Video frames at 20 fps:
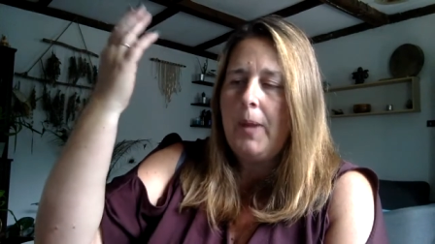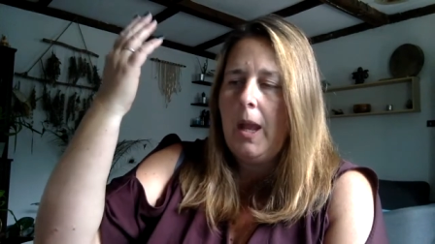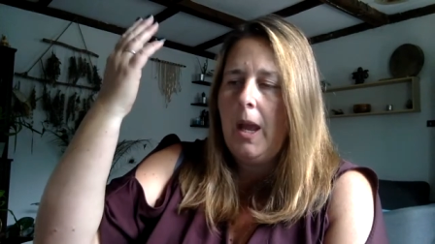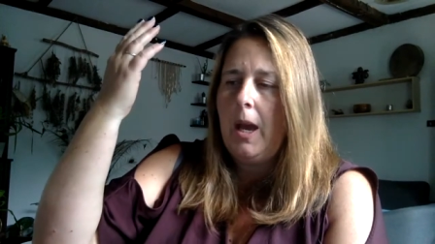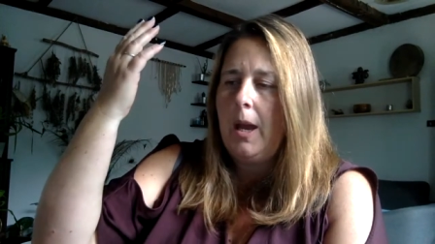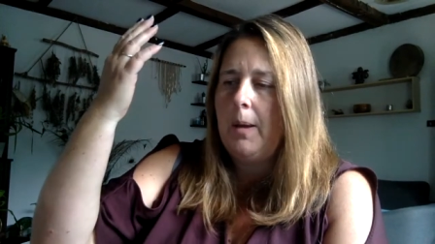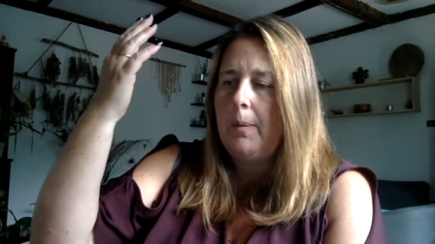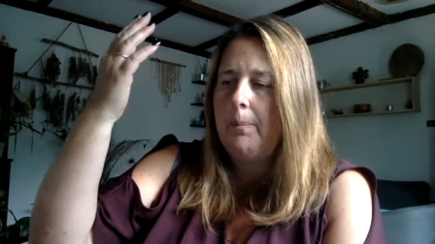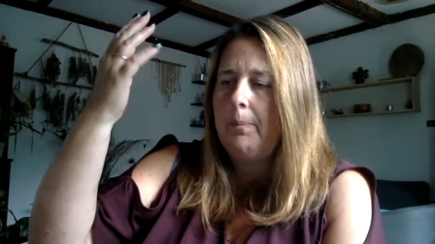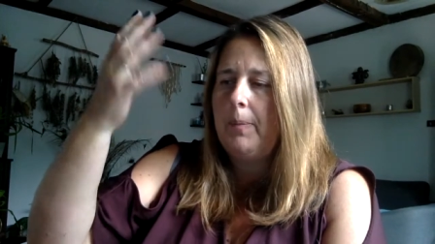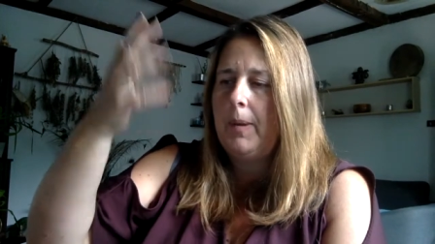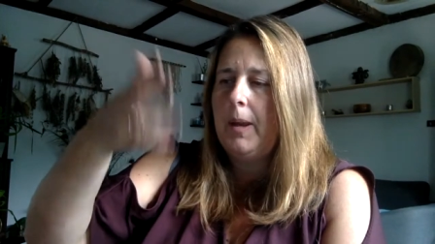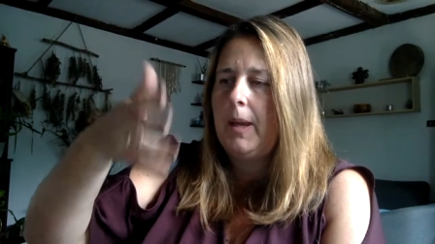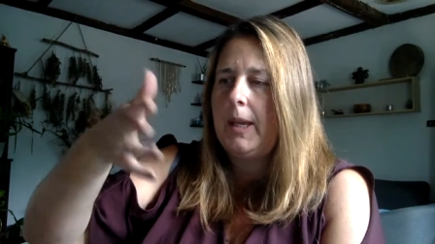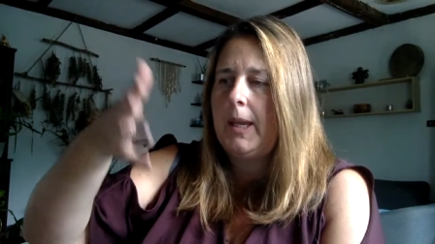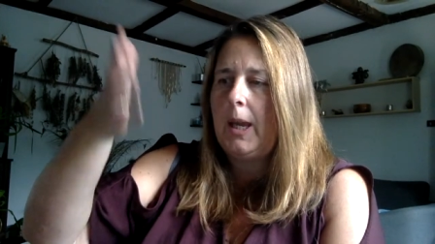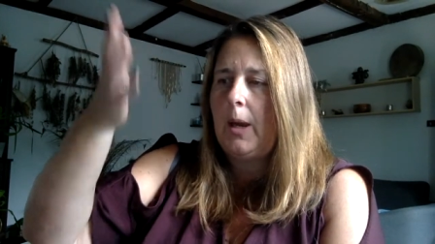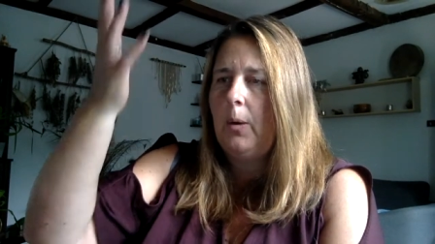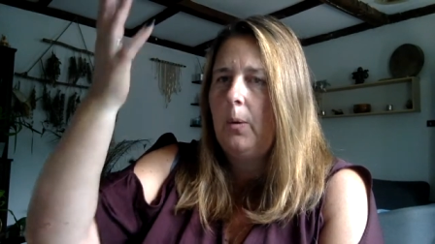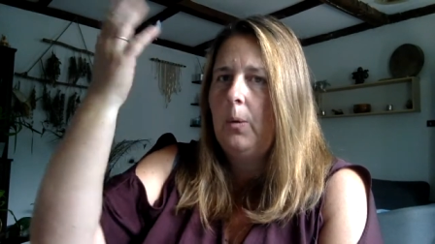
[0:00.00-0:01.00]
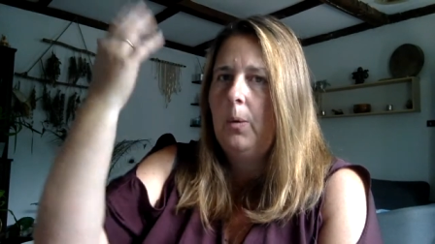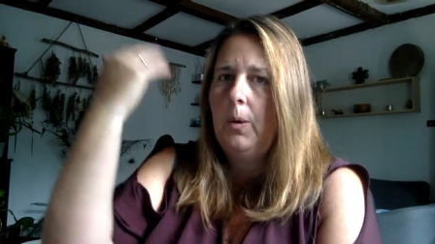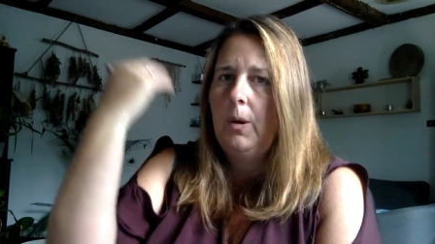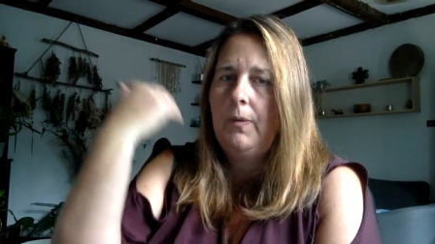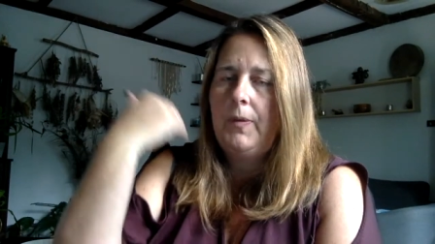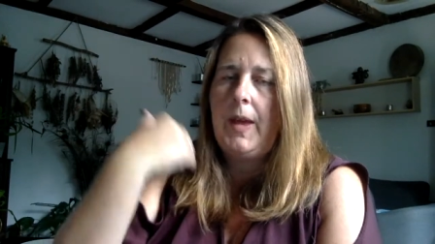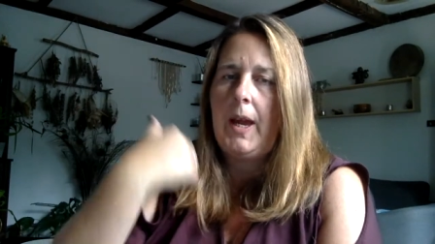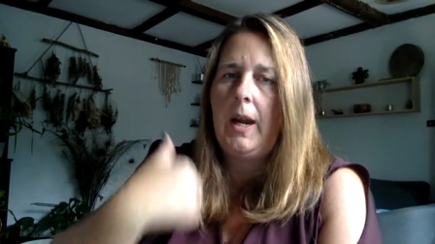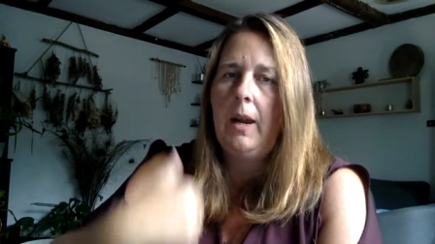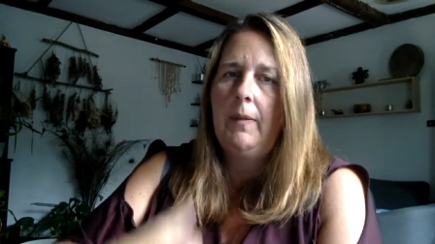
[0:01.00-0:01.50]
um, get all of
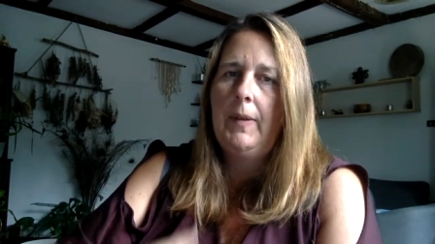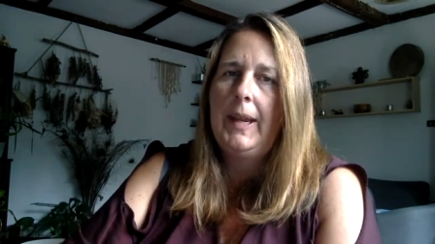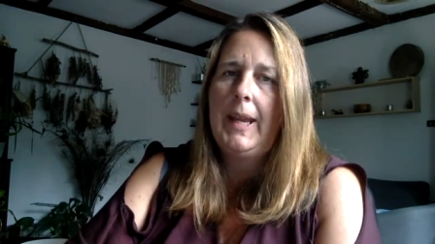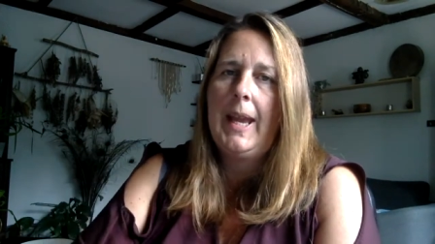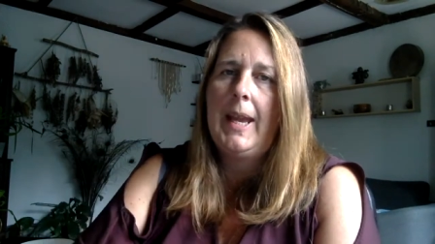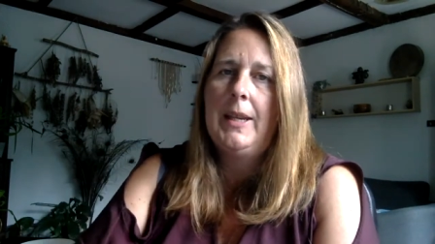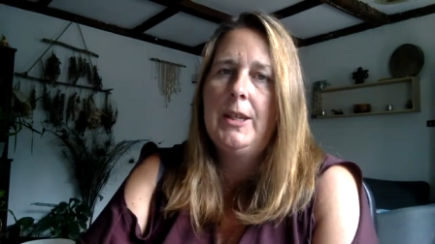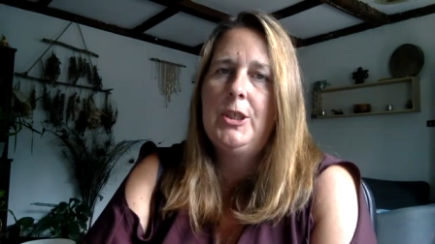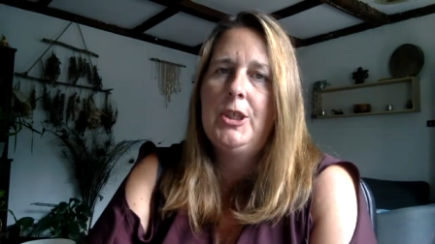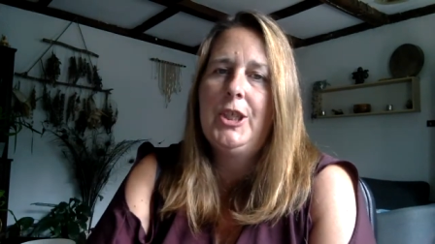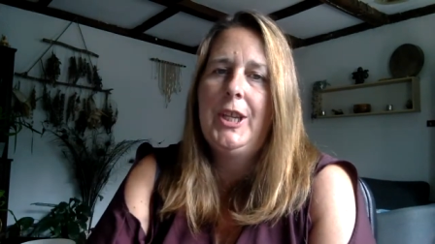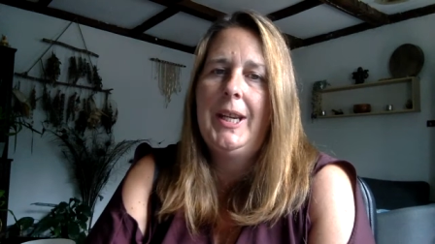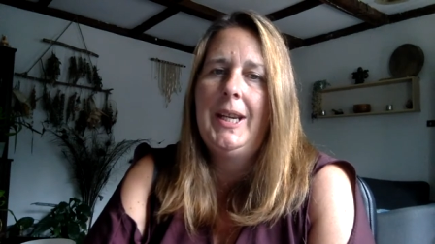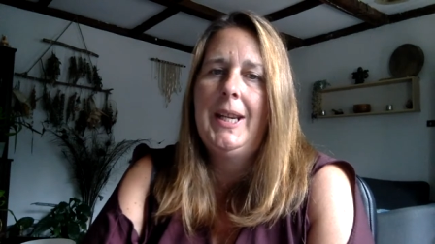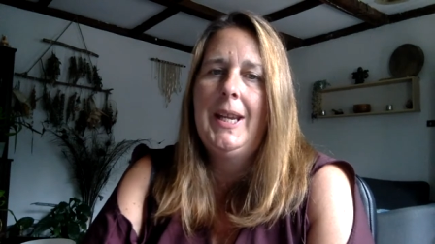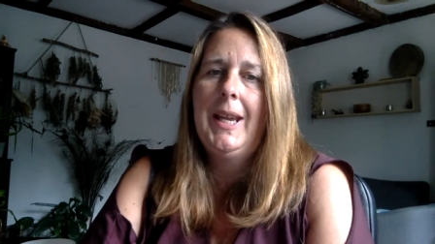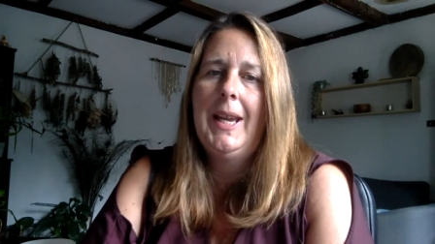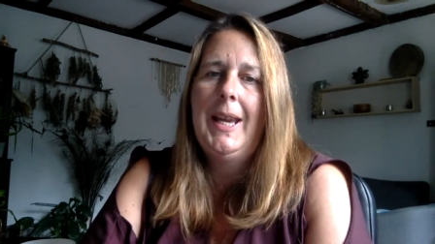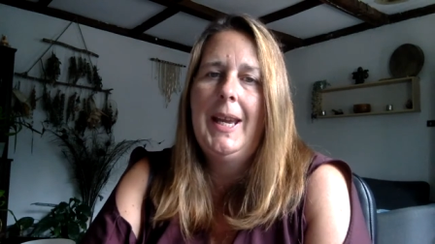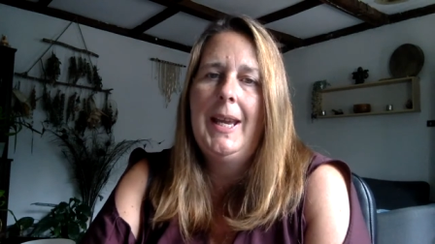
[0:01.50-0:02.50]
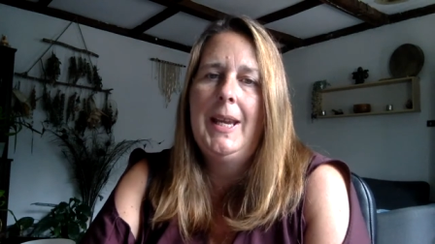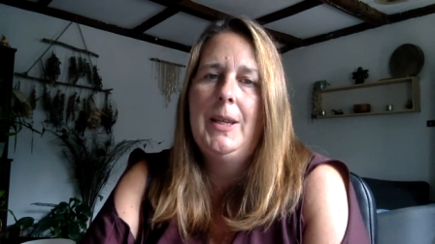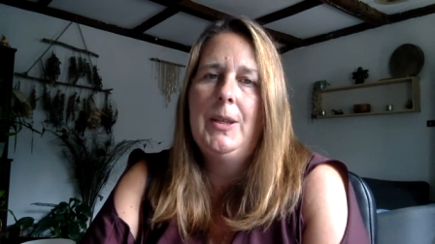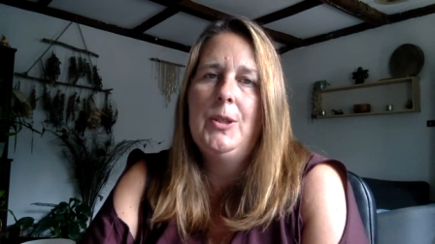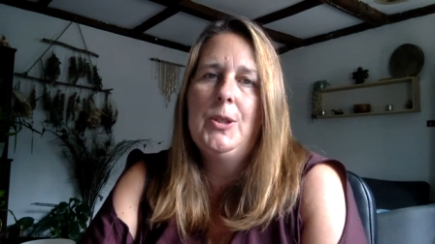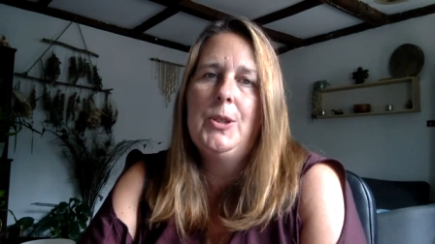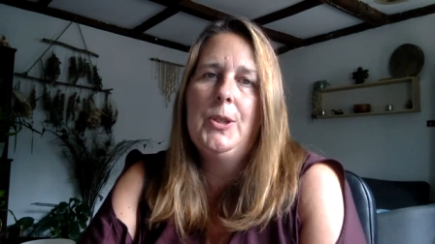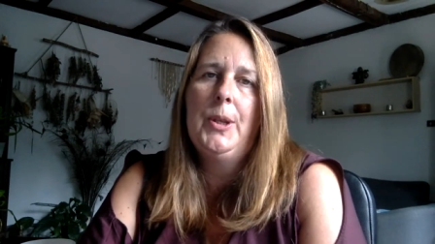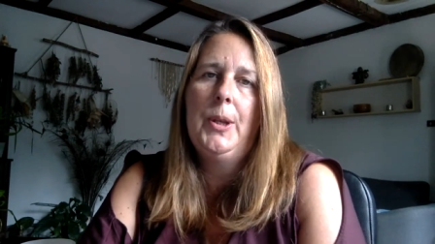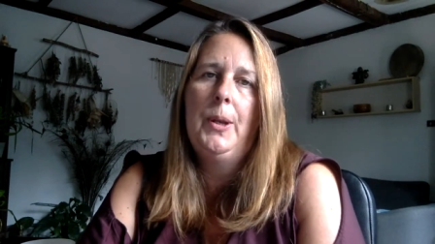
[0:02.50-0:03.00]
that loving energy
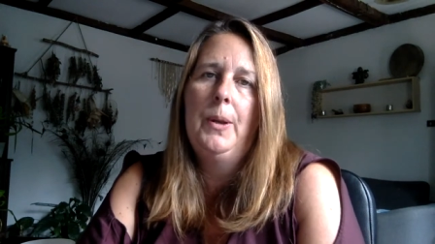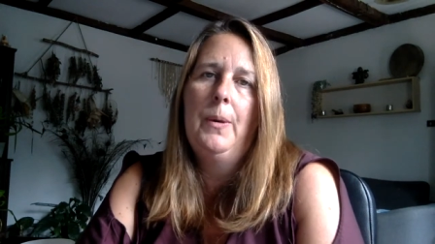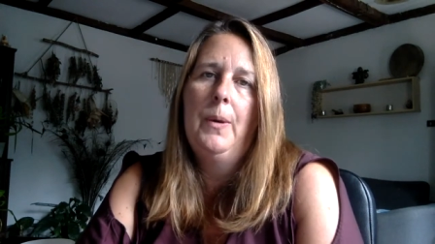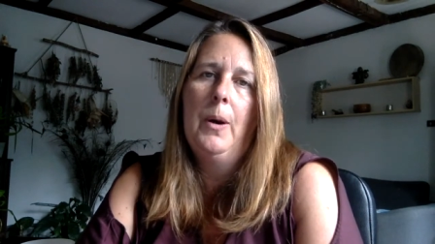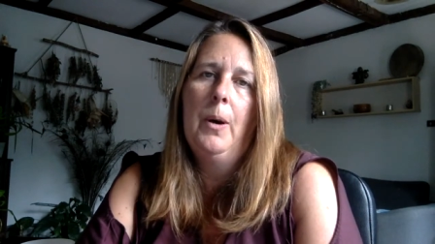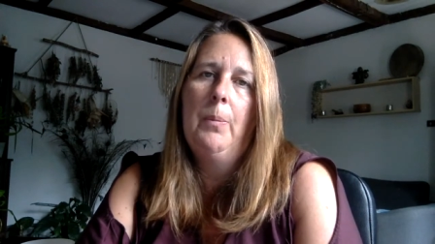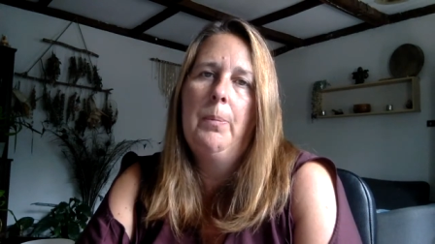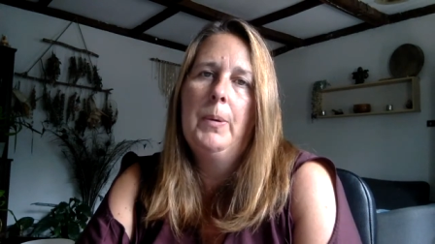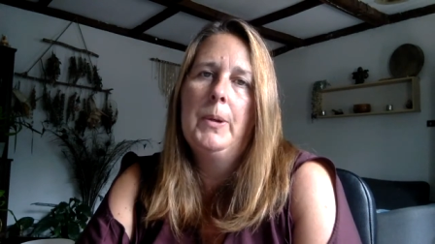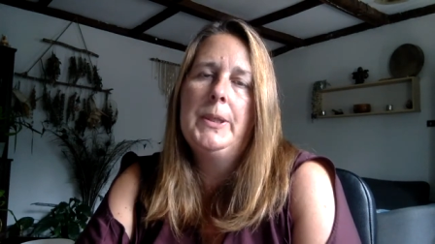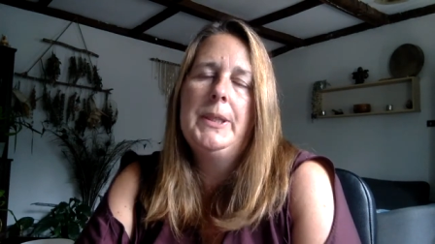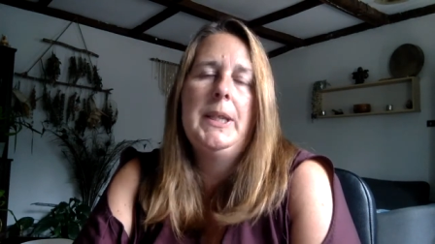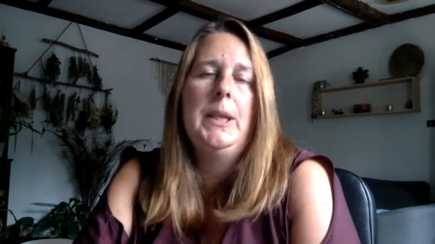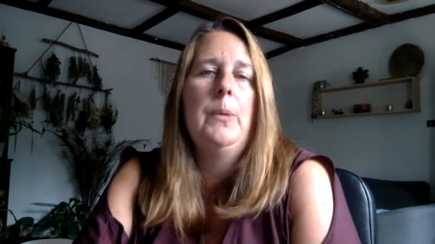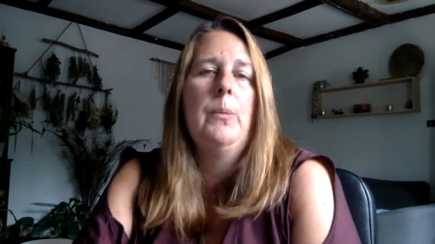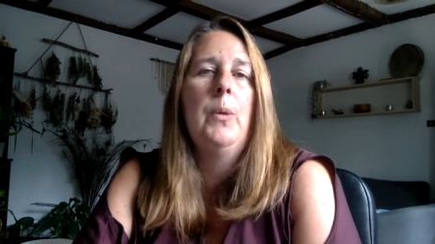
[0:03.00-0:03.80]
into our body.